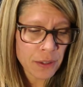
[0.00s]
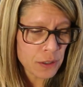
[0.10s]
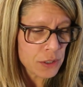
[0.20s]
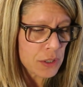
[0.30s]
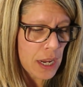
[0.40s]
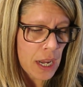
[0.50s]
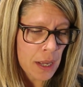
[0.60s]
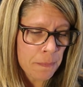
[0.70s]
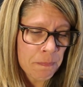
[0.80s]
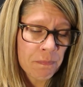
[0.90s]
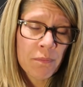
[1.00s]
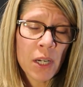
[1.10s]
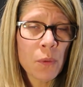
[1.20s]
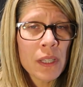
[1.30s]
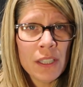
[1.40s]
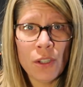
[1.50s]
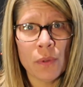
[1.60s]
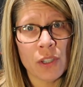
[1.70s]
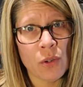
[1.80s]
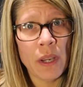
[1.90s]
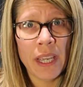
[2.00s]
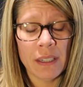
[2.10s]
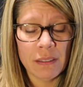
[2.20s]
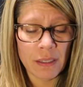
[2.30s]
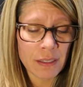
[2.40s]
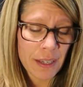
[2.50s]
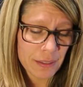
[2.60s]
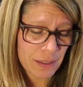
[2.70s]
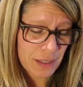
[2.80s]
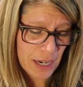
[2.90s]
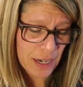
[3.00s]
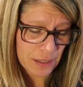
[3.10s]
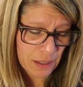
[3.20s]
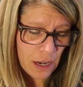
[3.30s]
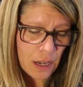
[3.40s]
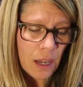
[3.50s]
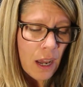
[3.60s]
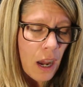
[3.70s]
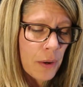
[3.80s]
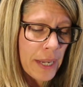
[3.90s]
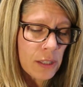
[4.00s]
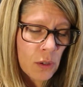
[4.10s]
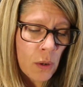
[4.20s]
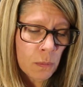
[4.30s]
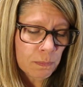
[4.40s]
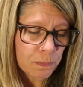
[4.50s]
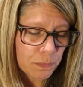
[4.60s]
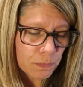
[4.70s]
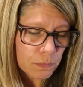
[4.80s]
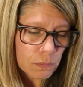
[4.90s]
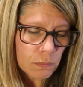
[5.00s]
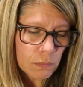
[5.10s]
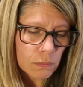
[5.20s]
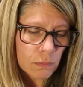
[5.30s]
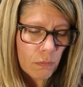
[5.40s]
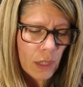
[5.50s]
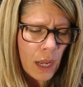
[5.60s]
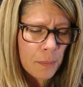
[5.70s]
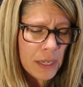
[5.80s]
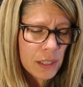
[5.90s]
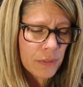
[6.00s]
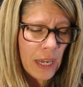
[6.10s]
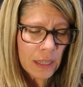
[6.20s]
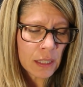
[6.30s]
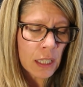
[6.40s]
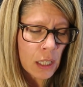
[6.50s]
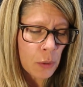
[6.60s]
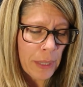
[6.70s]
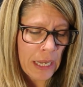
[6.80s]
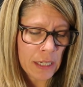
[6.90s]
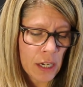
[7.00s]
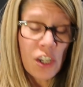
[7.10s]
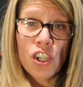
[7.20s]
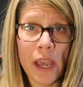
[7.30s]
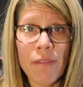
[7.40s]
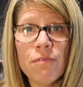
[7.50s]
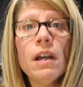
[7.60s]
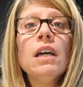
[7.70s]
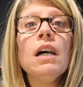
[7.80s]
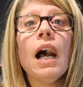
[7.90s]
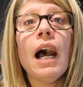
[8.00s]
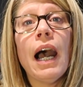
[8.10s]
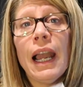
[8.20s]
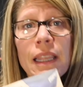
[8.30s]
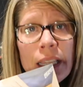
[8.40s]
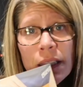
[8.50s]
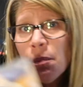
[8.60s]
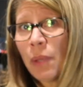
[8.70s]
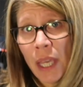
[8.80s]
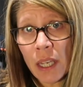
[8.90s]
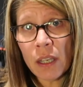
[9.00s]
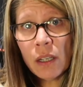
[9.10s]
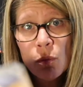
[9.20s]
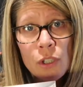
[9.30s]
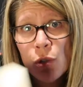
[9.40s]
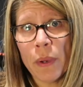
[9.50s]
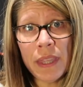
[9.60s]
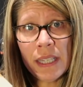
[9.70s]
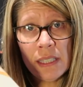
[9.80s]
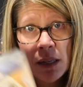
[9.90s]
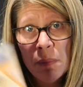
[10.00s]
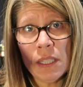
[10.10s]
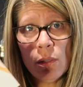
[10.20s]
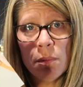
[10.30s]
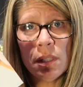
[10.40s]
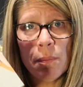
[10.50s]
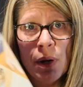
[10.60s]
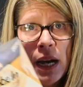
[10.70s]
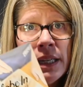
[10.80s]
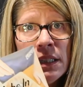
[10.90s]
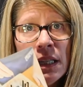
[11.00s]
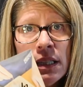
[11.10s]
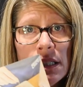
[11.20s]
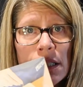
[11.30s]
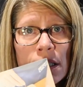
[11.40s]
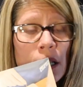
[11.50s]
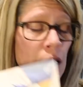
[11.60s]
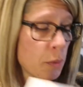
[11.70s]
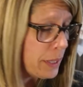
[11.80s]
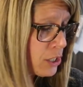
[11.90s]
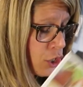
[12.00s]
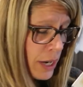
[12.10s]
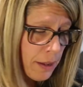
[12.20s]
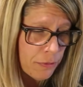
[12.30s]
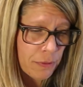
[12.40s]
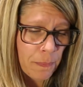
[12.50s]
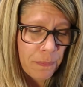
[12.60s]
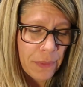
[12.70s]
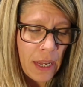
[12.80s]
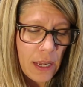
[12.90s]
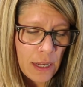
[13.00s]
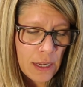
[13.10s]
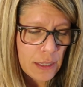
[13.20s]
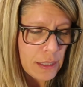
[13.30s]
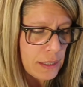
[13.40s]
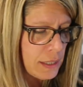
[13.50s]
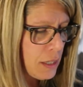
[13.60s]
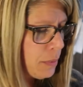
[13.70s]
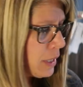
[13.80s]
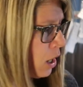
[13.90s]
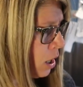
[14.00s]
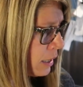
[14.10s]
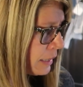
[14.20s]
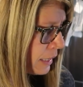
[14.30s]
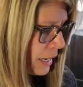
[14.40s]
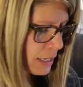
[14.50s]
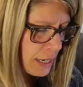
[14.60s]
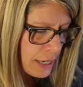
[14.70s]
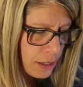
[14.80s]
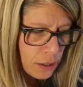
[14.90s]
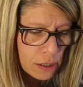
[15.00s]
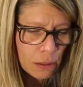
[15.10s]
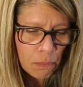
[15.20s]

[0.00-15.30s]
others, but I really do enjoy it, and that stinks. Okay, so I must have gotten the Globe In Chef. I let them pick which one they send me, so I'm surprised, and this is the Globe In Chef. Let's see what all is in here.